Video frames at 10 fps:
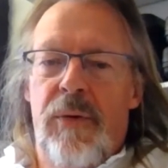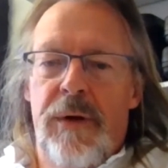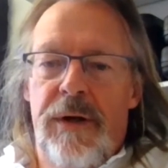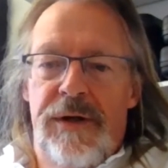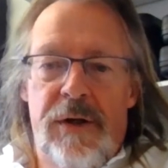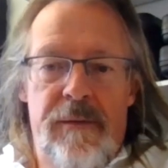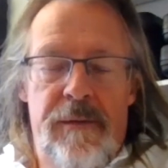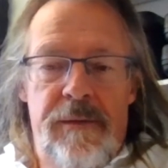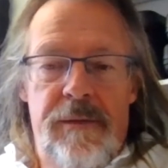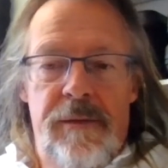point in
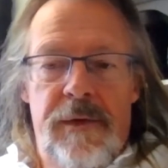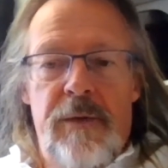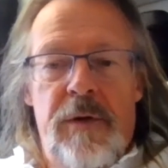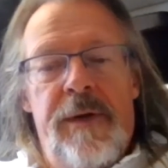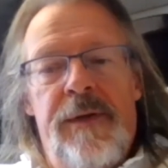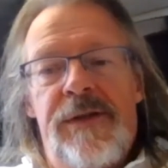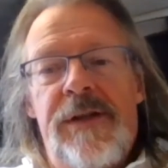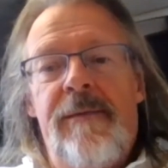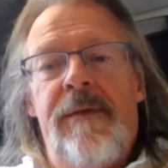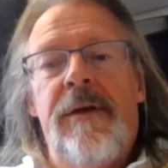time, they would have been the
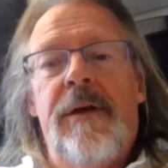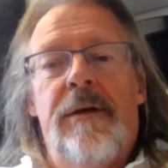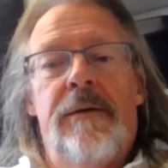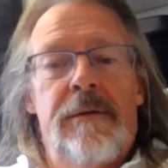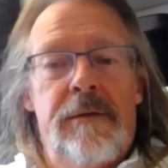same thing.